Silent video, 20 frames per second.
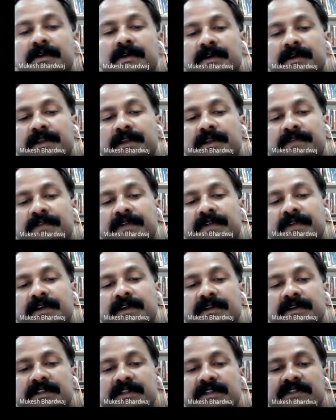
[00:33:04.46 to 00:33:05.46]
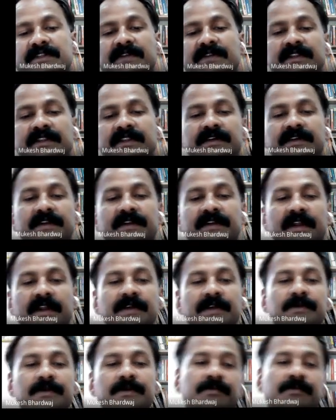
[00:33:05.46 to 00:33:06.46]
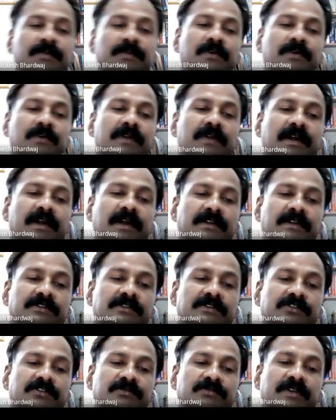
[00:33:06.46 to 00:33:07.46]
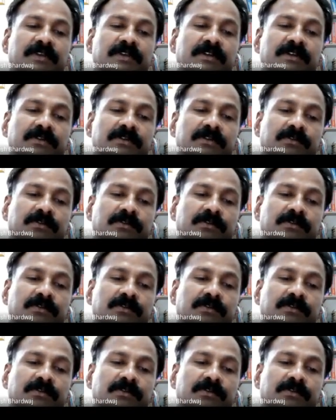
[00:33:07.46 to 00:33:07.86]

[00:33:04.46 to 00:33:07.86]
difficulties when they tried to build an instrument